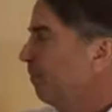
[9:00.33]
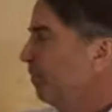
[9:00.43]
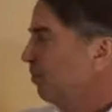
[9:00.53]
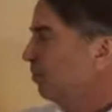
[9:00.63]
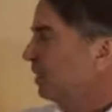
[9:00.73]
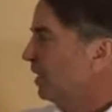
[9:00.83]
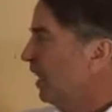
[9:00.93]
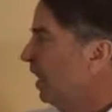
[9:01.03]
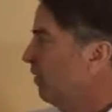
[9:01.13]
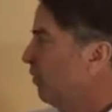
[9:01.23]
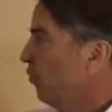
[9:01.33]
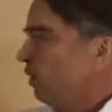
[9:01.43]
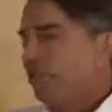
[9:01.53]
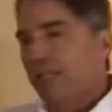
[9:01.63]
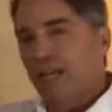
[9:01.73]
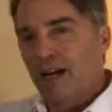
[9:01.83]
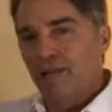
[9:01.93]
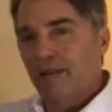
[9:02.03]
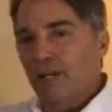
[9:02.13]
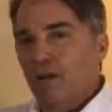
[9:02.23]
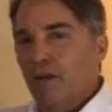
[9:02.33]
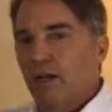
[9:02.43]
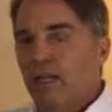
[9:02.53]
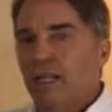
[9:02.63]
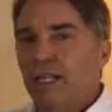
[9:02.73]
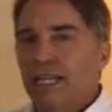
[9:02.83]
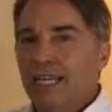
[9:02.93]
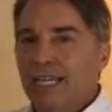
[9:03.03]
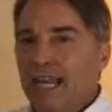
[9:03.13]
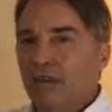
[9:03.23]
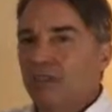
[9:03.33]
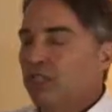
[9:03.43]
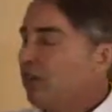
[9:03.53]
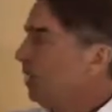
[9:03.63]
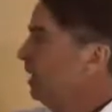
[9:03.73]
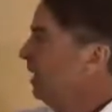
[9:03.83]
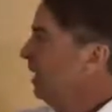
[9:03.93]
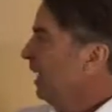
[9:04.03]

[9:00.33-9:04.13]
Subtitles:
This one's in California, but they have another one in Arizona.